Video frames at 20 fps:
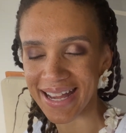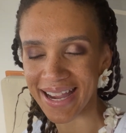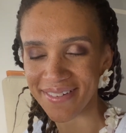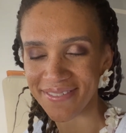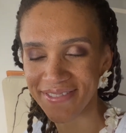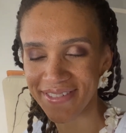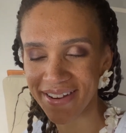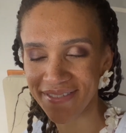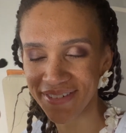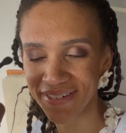I've
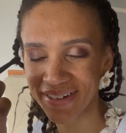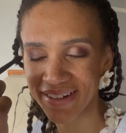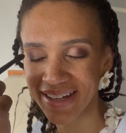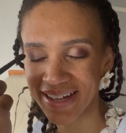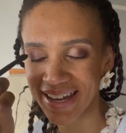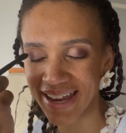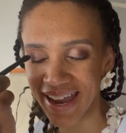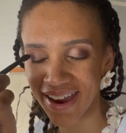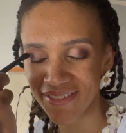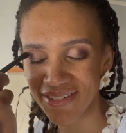never,
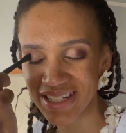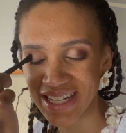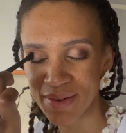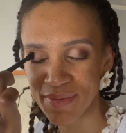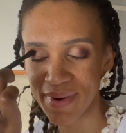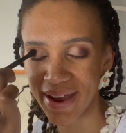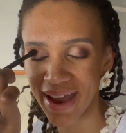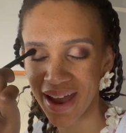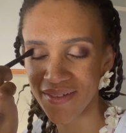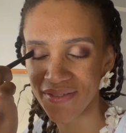every time I
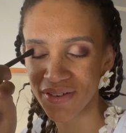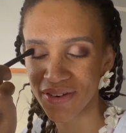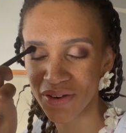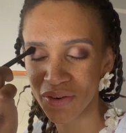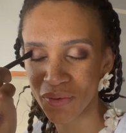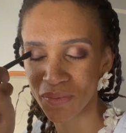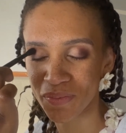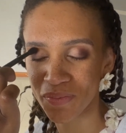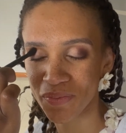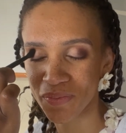have a
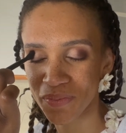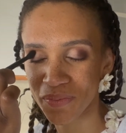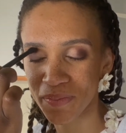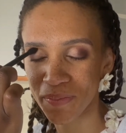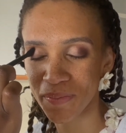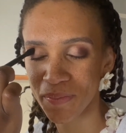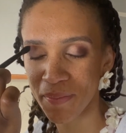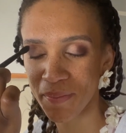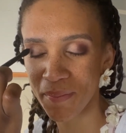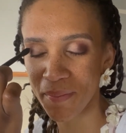
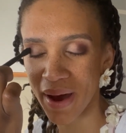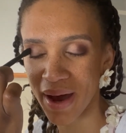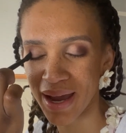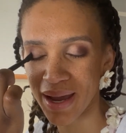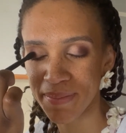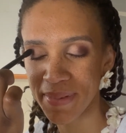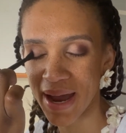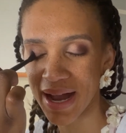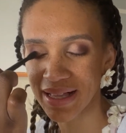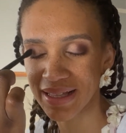eye
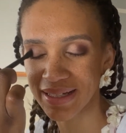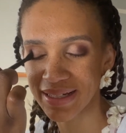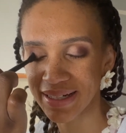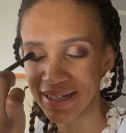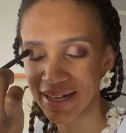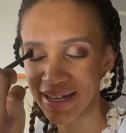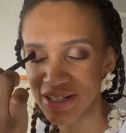palette, I